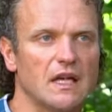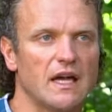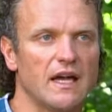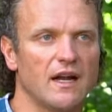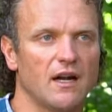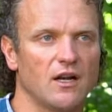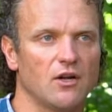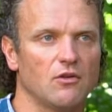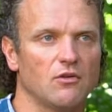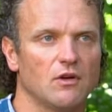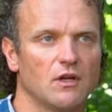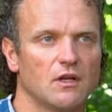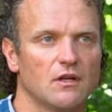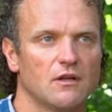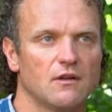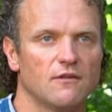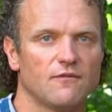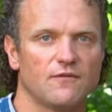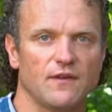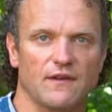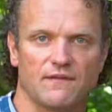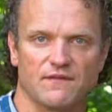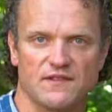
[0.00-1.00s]
I don't know,
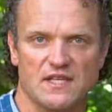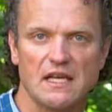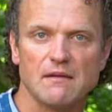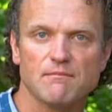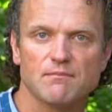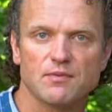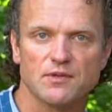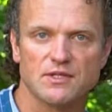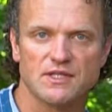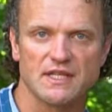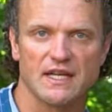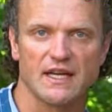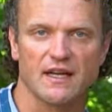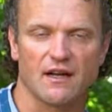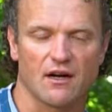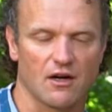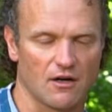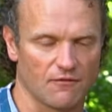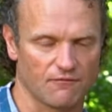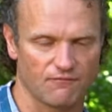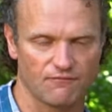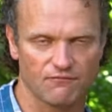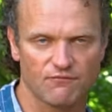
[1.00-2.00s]
15%
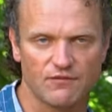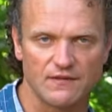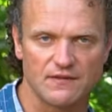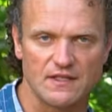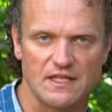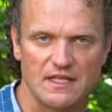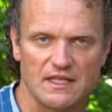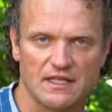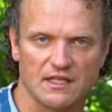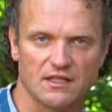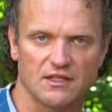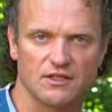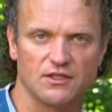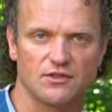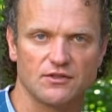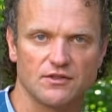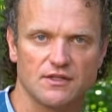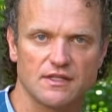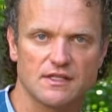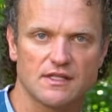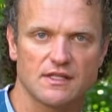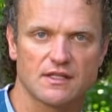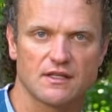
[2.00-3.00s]
or 15
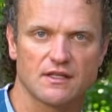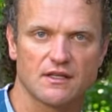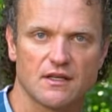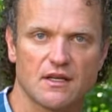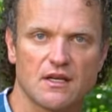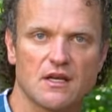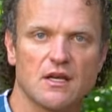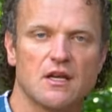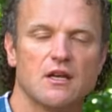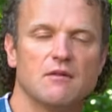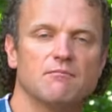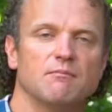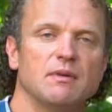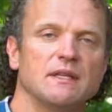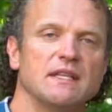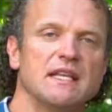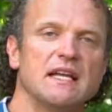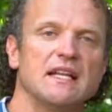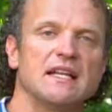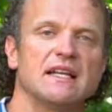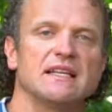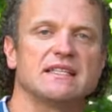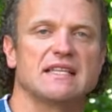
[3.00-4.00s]
kilonewtons, but
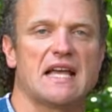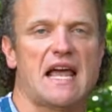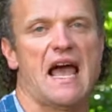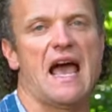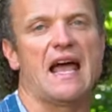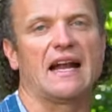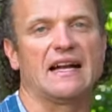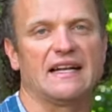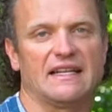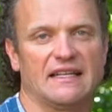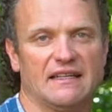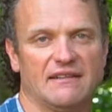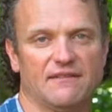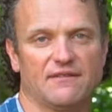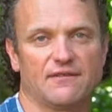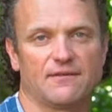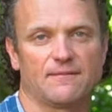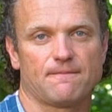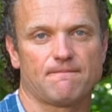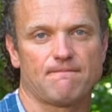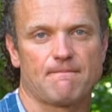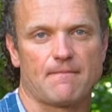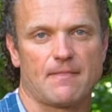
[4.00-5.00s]
then it's
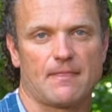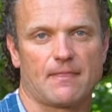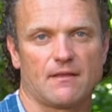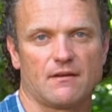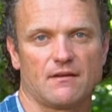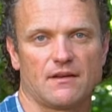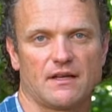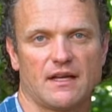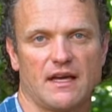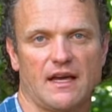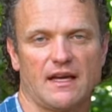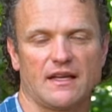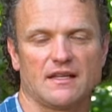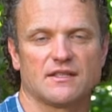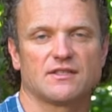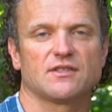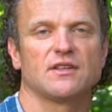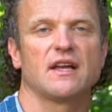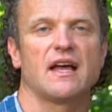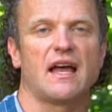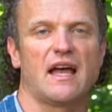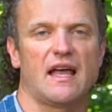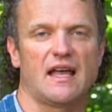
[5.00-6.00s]
additive. Okay,
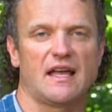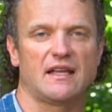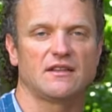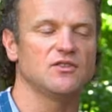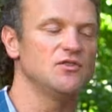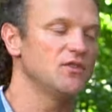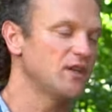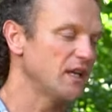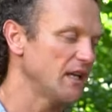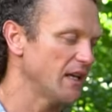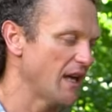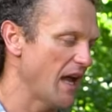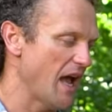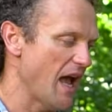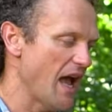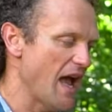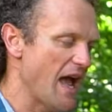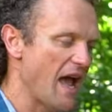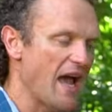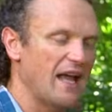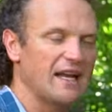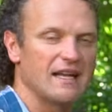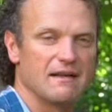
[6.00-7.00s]
so that you can
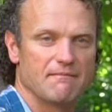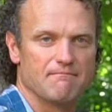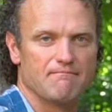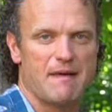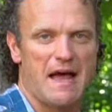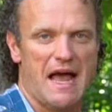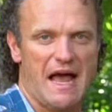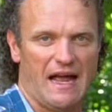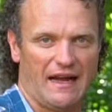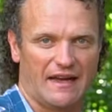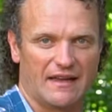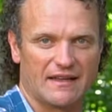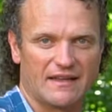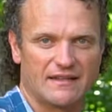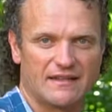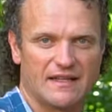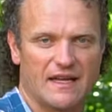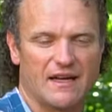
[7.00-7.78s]
add it back.